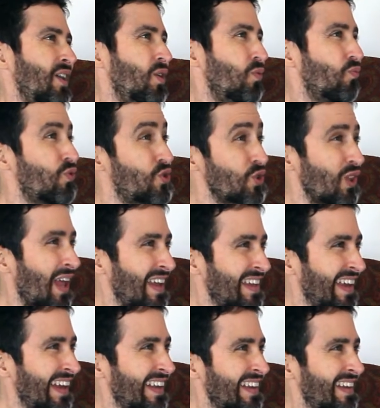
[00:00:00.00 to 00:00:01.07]
Would you
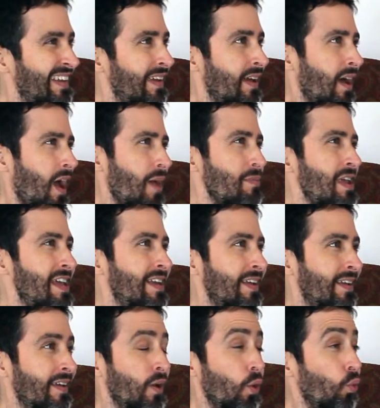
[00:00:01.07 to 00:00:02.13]
like it? I mean,
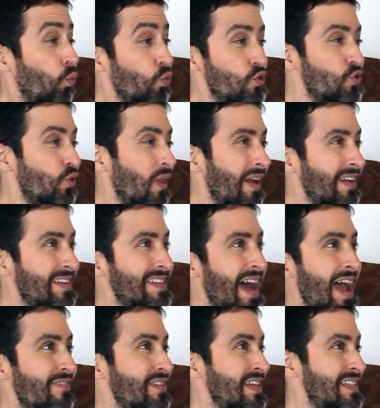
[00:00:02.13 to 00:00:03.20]
would you like
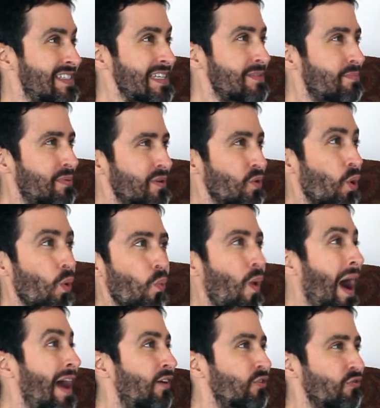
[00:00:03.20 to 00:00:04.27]
diving deep into a
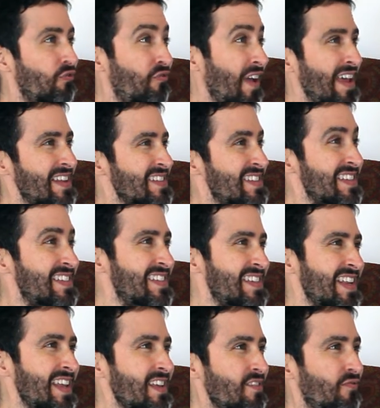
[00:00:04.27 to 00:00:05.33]
wild fantasy
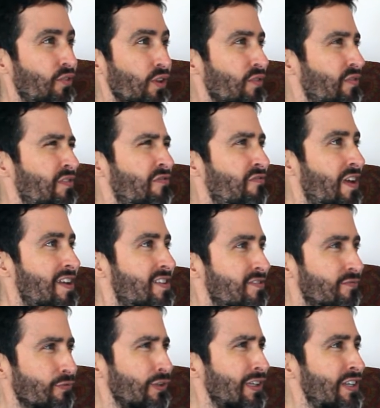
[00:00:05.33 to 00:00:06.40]
city full of
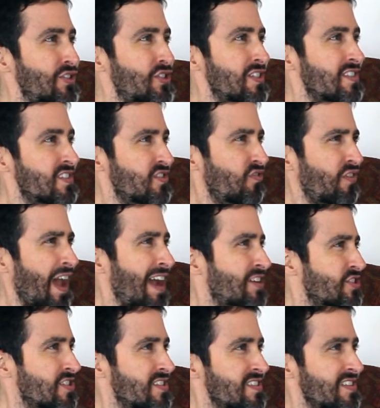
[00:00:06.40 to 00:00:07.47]
inventive religions,
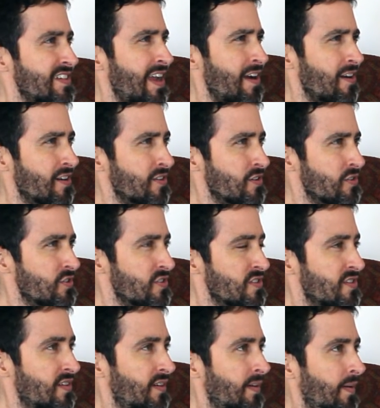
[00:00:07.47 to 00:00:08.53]
factions, and
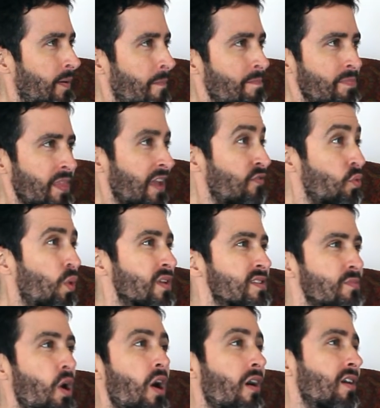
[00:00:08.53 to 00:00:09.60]
characters? If you want
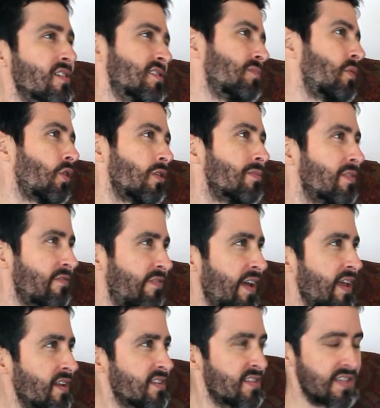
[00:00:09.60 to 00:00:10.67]
some awesome urban
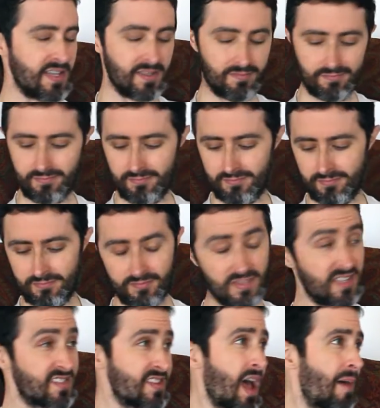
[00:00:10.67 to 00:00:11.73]
fantasy
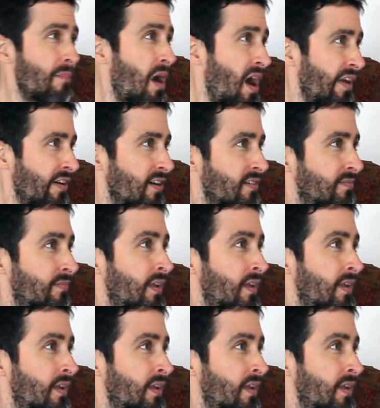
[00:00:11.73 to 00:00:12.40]
that is not modern,